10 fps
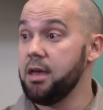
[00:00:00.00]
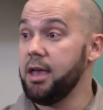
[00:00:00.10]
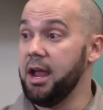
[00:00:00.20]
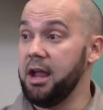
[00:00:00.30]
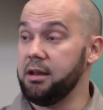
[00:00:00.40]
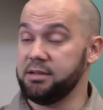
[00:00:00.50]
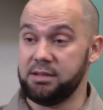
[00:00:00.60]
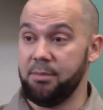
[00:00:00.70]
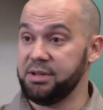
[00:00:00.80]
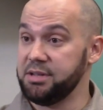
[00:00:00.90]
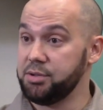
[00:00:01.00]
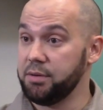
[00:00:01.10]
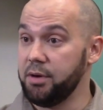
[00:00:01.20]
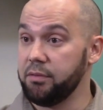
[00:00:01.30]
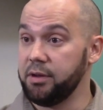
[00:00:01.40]
and Islamic Center
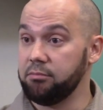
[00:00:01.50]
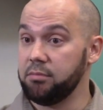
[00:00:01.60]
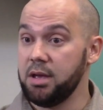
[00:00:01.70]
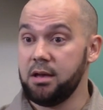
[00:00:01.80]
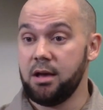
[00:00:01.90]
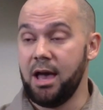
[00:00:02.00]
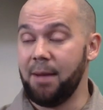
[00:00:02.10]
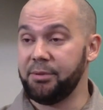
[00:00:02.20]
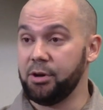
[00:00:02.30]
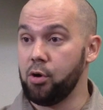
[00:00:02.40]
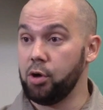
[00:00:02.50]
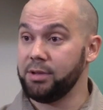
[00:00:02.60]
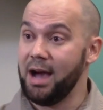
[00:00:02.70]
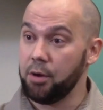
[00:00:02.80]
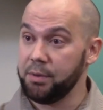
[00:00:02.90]
of Irving. Happened to call
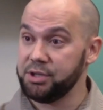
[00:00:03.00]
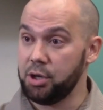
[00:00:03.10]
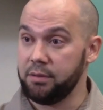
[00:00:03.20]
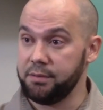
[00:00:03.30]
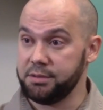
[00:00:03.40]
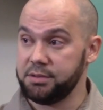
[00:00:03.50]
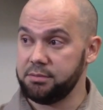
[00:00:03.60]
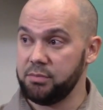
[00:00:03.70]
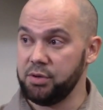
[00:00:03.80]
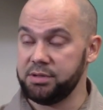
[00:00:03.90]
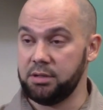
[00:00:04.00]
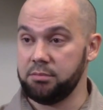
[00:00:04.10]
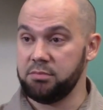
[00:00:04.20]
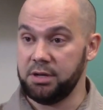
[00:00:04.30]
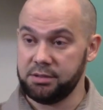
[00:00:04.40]
the outreach office. There's a
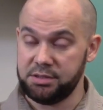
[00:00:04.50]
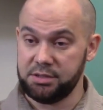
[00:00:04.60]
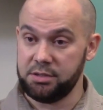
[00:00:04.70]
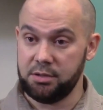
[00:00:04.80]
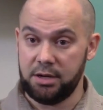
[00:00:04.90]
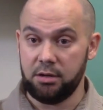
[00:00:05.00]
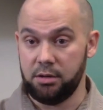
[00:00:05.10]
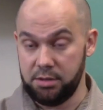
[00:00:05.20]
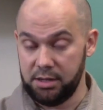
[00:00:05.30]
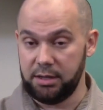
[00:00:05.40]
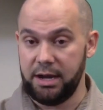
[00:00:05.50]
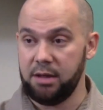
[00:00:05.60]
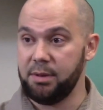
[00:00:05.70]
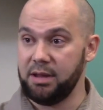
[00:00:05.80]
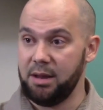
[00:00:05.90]
young sister there, a young lady
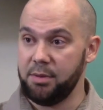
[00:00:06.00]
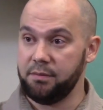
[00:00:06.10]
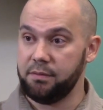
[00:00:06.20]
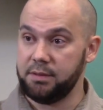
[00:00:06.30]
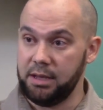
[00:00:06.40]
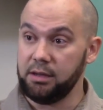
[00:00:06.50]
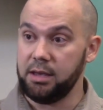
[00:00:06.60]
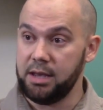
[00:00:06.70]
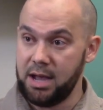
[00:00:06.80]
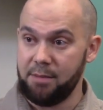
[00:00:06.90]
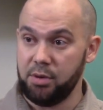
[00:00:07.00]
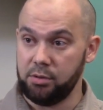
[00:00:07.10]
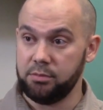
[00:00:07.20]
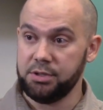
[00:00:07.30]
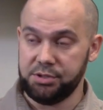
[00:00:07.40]
by the name of Deli
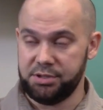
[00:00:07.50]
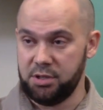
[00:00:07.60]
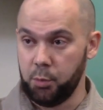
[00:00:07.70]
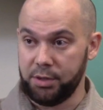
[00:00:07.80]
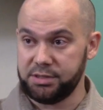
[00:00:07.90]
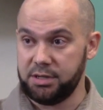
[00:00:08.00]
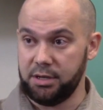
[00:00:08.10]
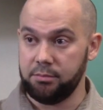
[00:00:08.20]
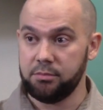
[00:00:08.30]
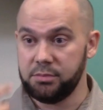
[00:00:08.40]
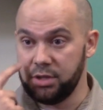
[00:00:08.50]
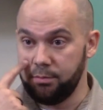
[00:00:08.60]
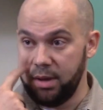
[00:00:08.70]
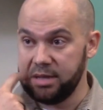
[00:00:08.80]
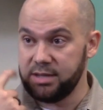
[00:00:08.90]
Ikambo. She still works there.
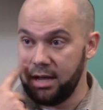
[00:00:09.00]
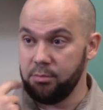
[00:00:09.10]
Paid